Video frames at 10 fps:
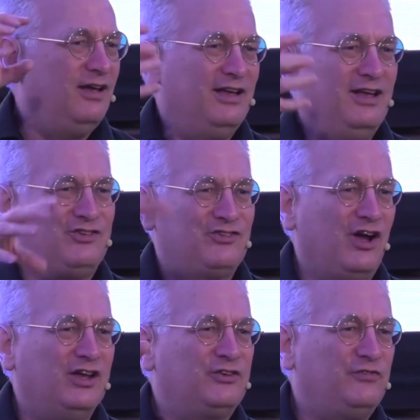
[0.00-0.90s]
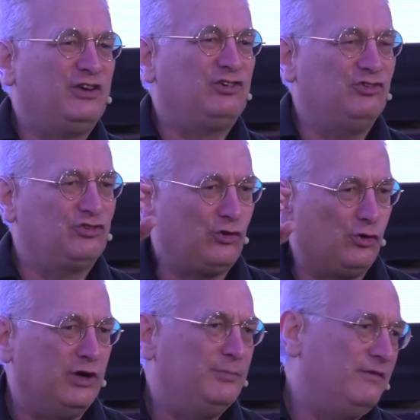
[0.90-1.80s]
science fiction
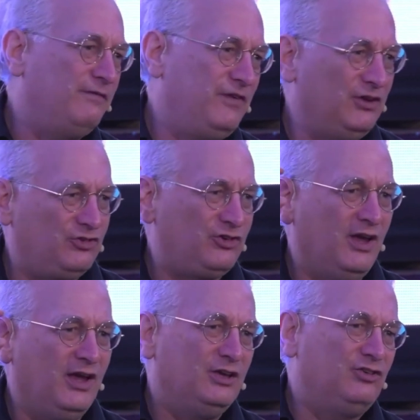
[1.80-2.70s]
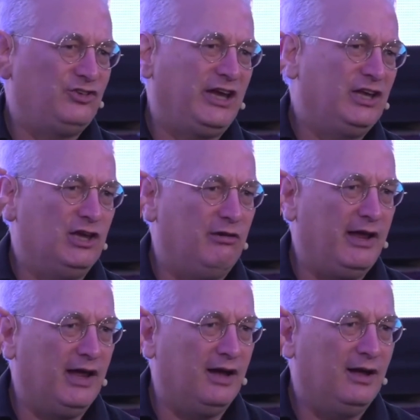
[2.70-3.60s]
story with a fish you stick in your
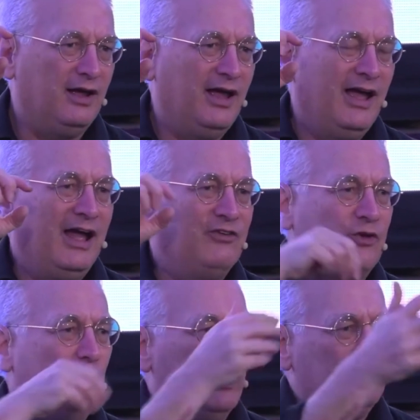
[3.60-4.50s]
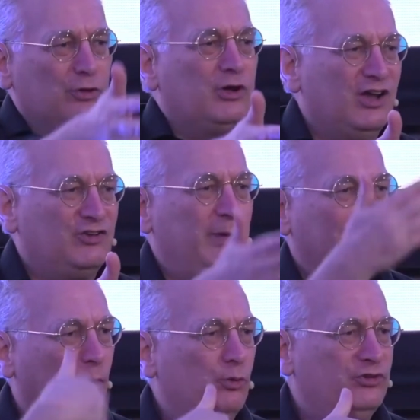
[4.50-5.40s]
ear. And so when you guys speak
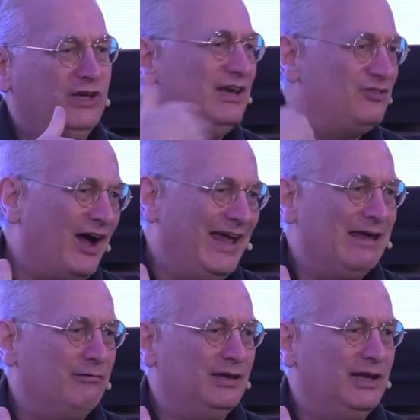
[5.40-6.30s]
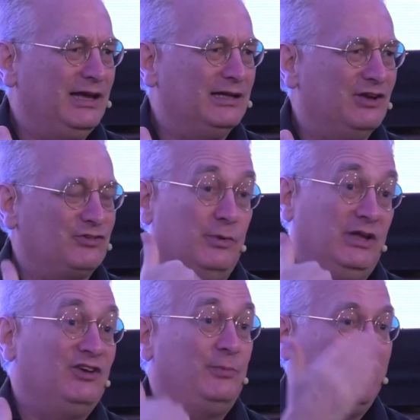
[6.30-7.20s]
Portuguese, I hear it in English. And when
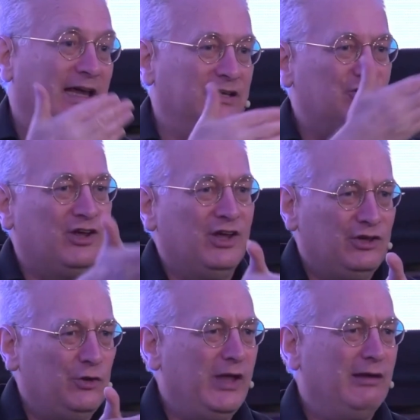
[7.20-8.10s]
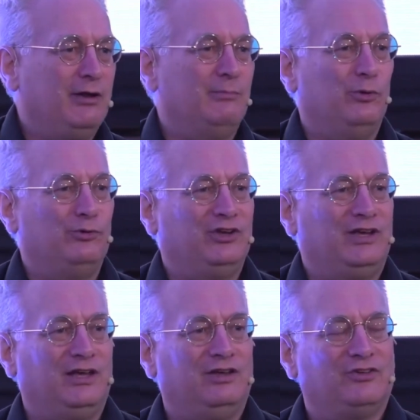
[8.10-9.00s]
I speak English, you hear it in
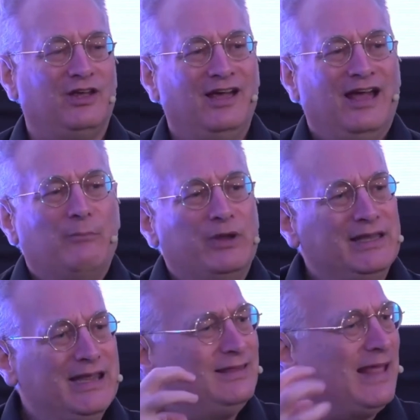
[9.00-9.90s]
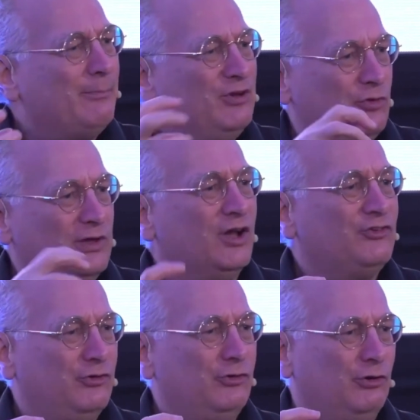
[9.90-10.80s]
Portuguese. And we need that between our
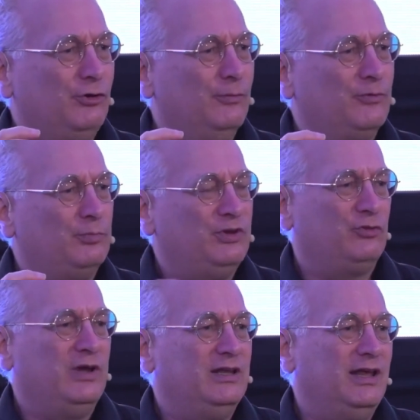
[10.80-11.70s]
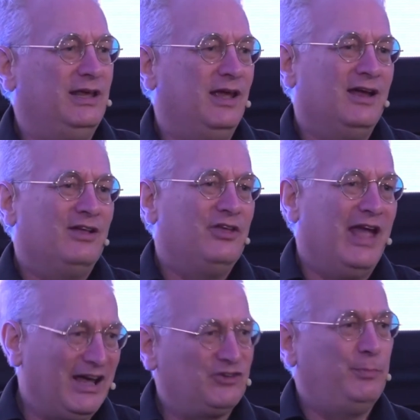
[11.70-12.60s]
two groups, between the
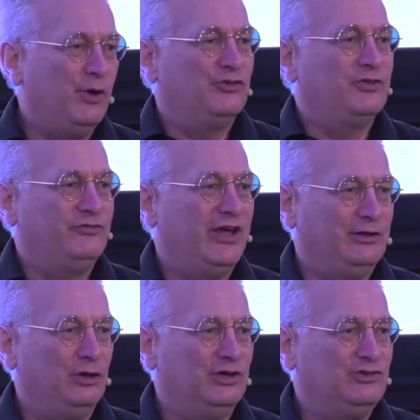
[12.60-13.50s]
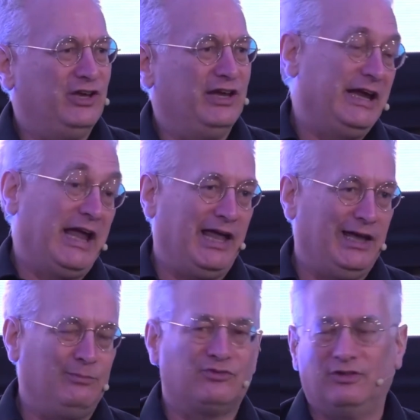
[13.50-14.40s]
experts of technology and games and